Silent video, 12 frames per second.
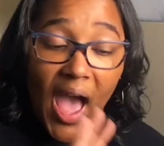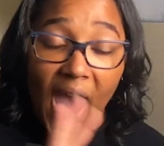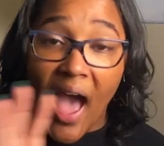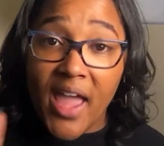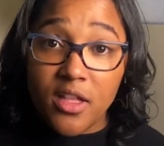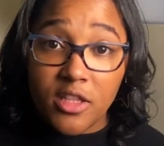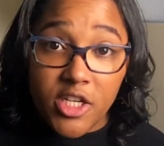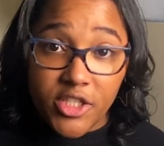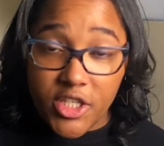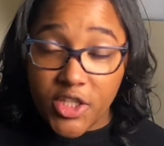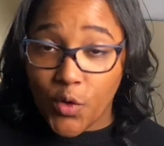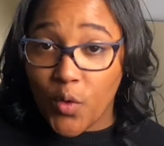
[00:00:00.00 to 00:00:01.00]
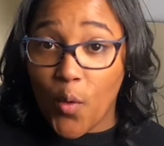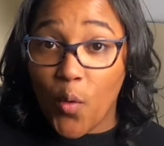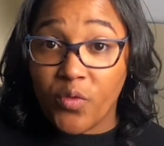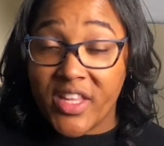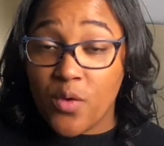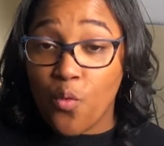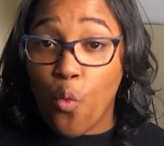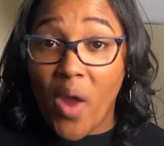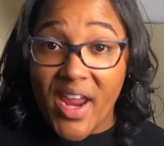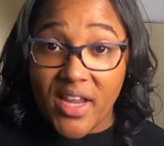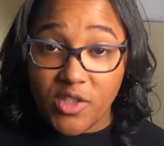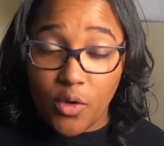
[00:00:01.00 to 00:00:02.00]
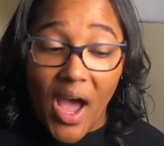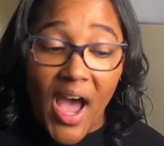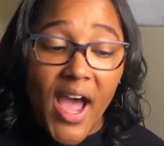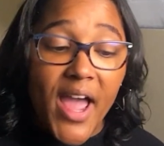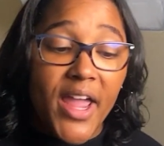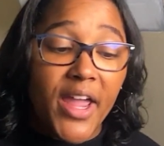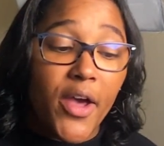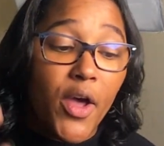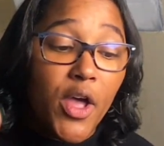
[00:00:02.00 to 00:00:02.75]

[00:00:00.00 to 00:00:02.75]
I looked at the weight, so I